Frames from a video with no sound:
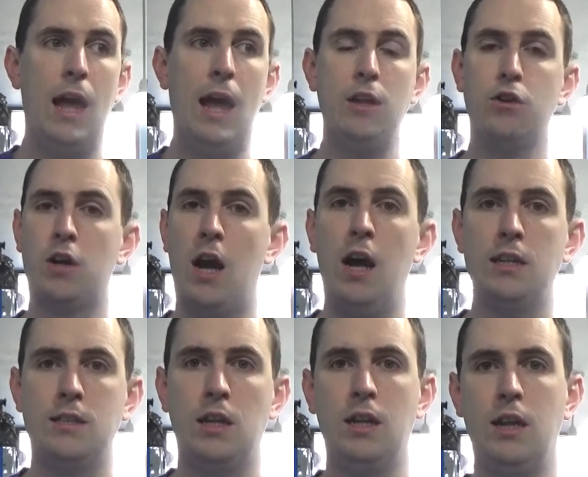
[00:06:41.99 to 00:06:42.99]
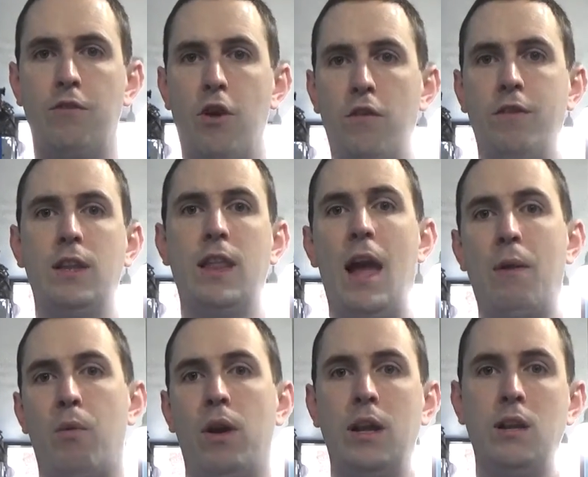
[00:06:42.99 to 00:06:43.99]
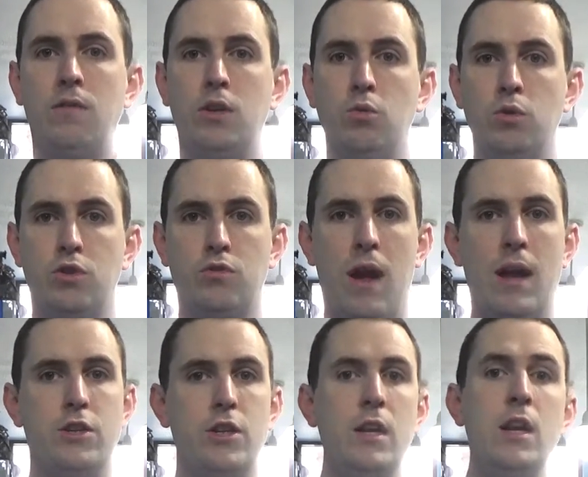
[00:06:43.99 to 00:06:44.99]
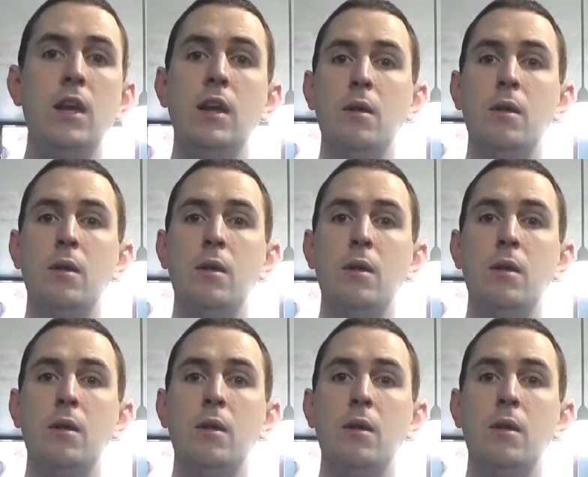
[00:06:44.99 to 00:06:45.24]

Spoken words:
and you're constantly evolving that one individual strategy,